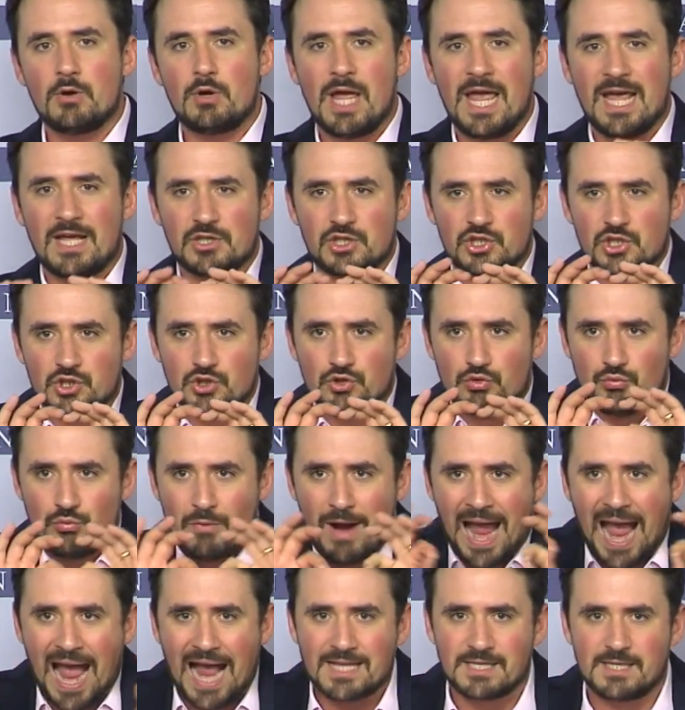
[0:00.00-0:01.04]

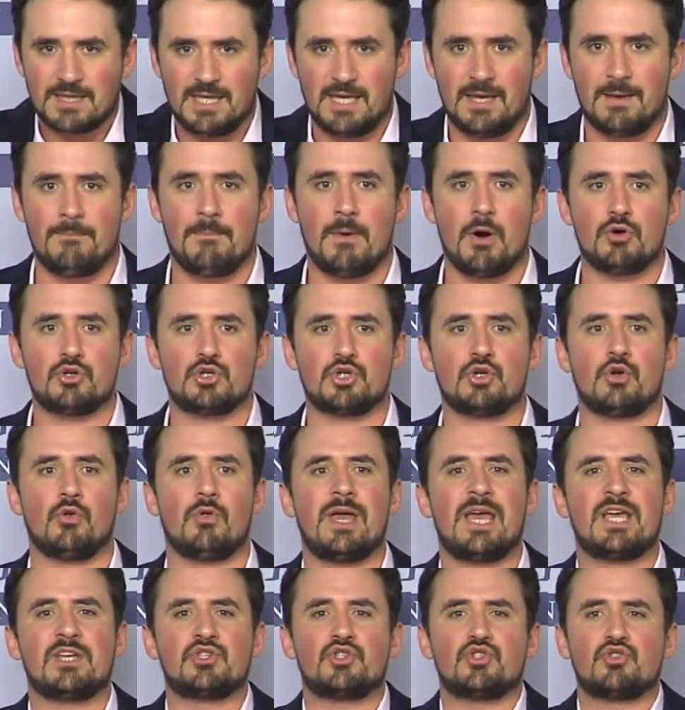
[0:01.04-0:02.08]
Extract the emotional,
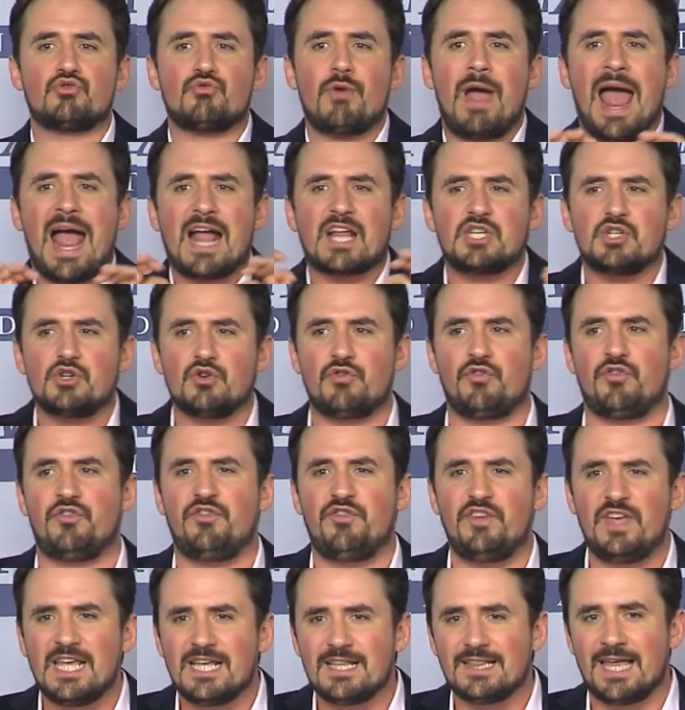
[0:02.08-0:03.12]
extract your
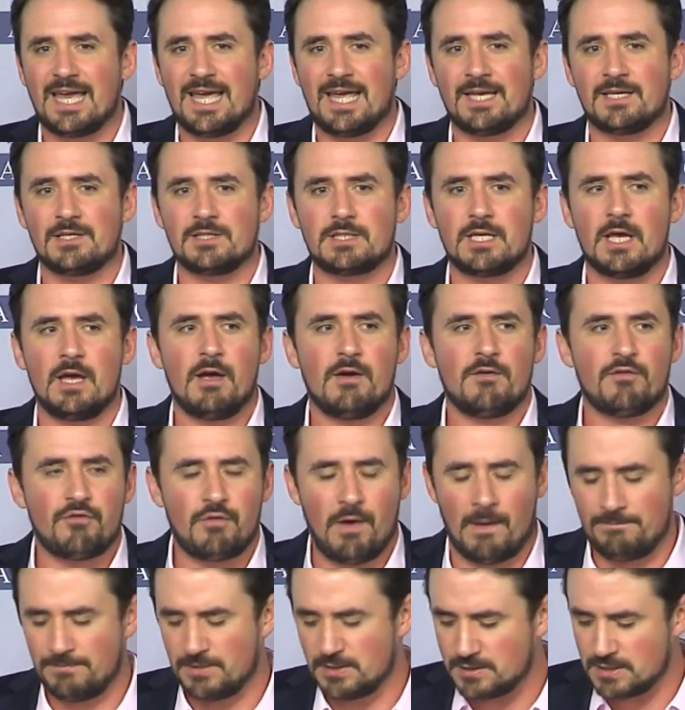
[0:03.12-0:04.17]
feelings
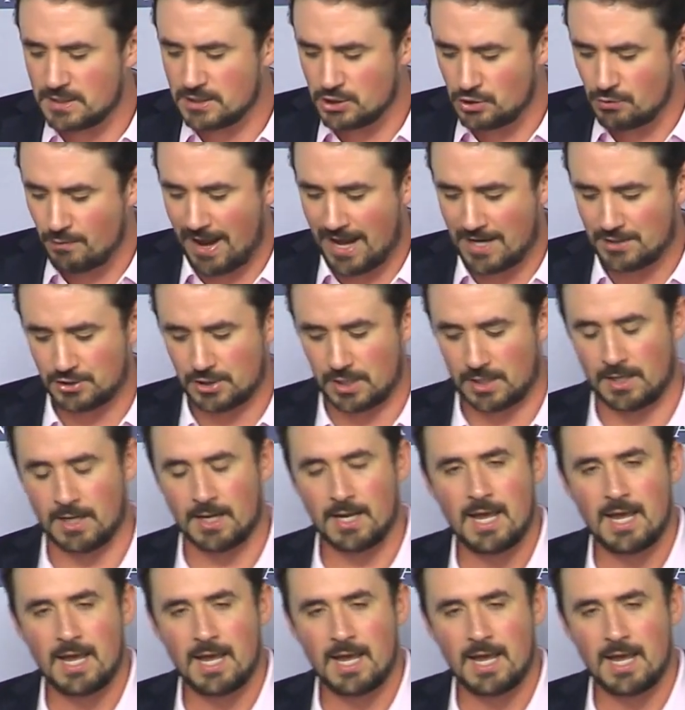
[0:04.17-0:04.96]
from the situation.